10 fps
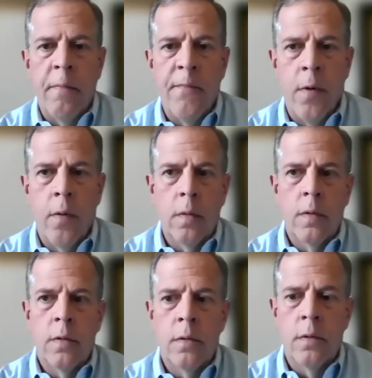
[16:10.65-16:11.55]

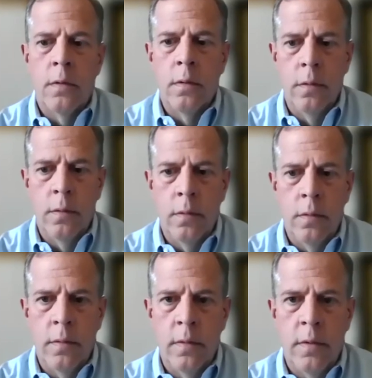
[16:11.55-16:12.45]
folks
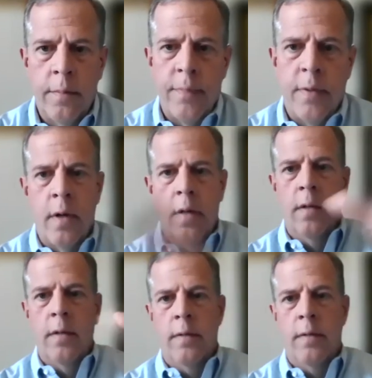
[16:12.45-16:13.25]
to depart